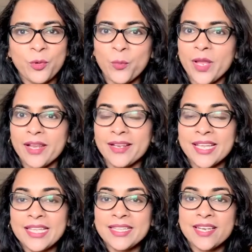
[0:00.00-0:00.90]
Well,
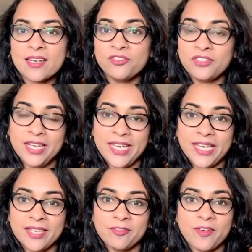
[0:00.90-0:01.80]
there are
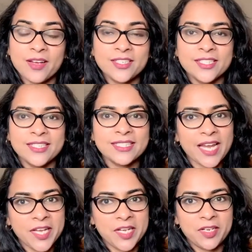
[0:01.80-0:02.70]
three functions
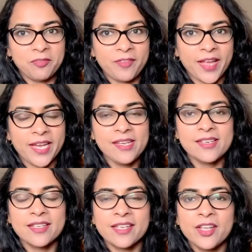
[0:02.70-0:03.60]
identified.
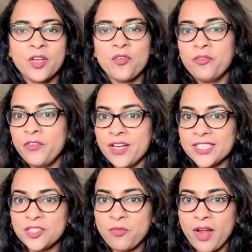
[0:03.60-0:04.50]

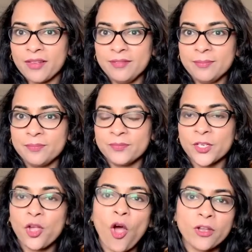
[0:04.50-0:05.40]
First one,
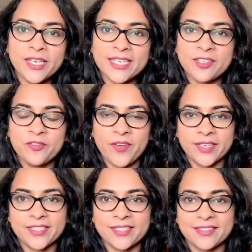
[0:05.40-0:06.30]
cognitive
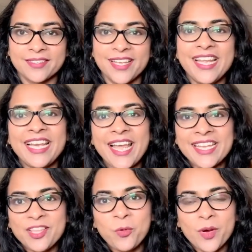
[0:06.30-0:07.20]
function.
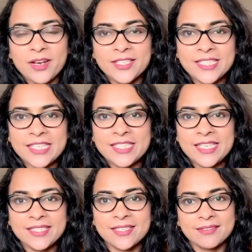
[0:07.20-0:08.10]
Like the word
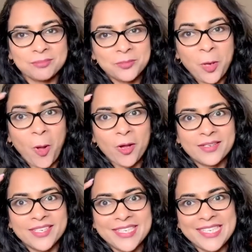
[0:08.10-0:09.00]
suggests,
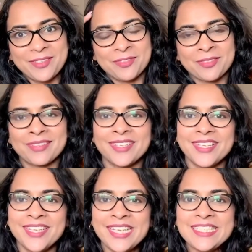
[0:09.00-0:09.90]
cognitive.
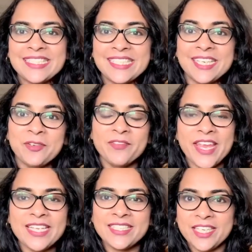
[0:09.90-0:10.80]
It
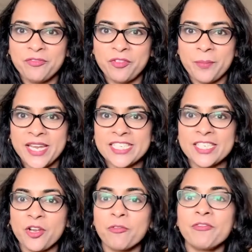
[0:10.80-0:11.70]
conveys
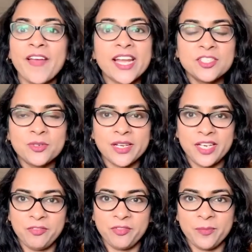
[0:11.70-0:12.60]
information or factual
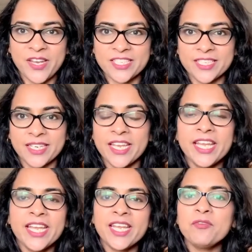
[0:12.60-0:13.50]
information.
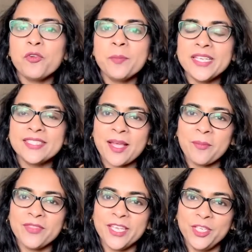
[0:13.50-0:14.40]
It would be
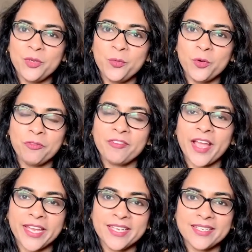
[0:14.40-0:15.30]
something you would
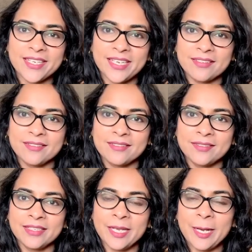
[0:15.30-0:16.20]
find in
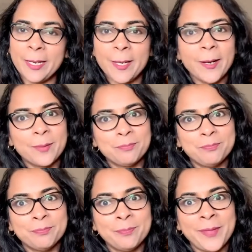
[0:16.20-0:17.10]

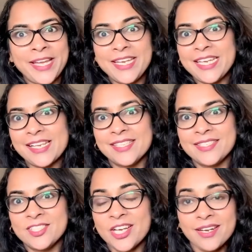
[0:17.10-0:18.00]
um, medical
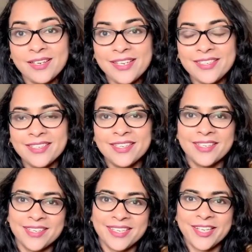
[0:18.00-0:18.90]
journal
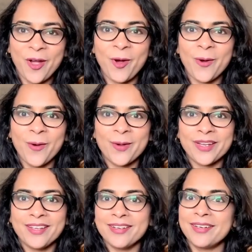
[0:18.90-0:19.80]
or
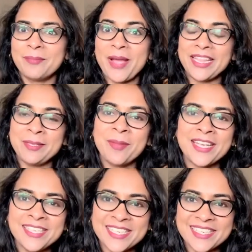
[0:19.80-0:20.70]

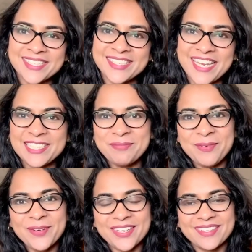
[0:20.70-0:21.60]
mathematical
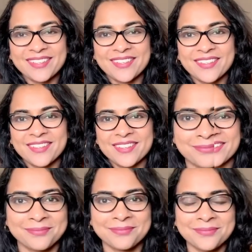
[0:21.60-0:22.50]
textbook.
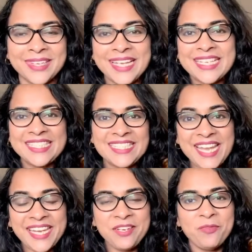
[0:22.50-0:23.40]

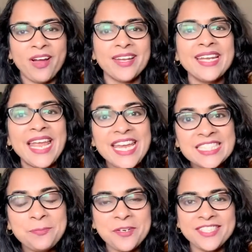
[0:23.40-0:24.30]
Second one,
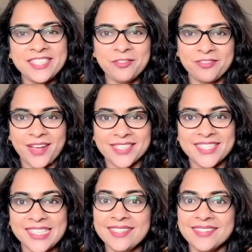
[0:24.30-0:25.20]
expressive
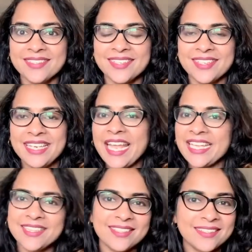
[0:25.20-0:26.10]
function.
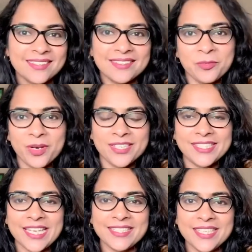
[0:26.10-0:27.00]
Like the word
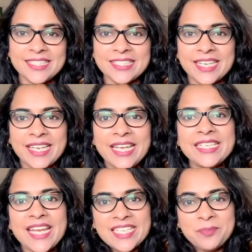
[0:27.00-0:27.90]
suggests, it
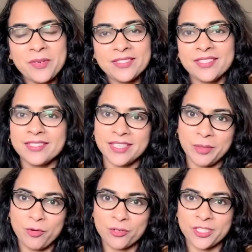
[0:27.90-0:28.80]
expresses the
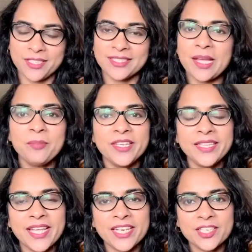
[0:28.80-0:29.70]
emotion, something
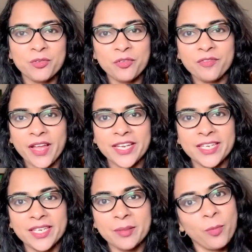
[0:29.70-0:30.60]
that you would find
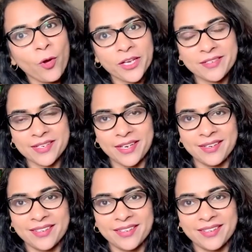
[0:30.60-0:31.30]
in the poetry.